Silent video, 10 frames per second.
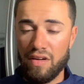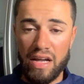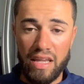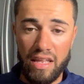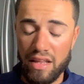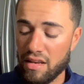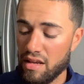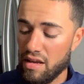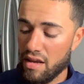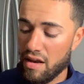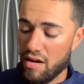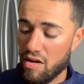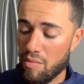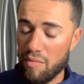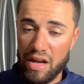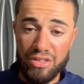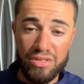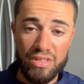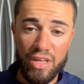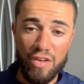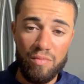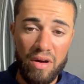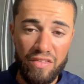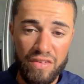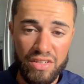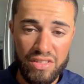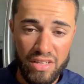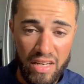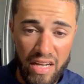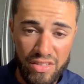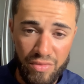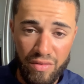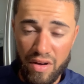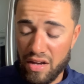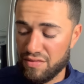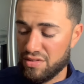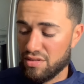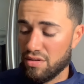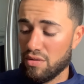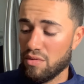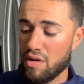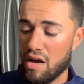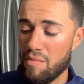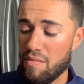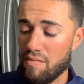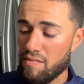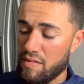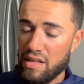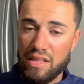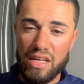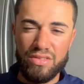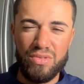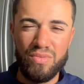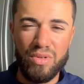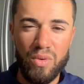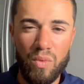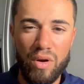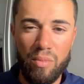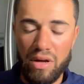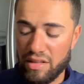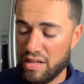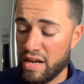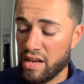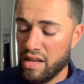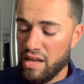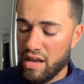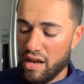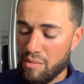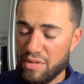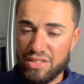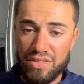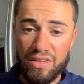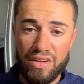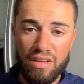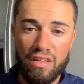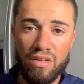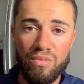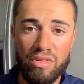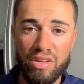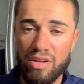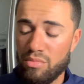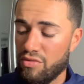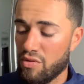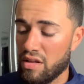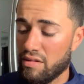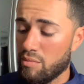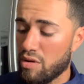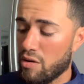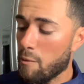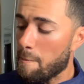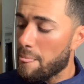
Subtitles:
I get it. I usually give my fish a nice revive, so I'm not too really worried about that. Make sure they're kicking really good before I let them go.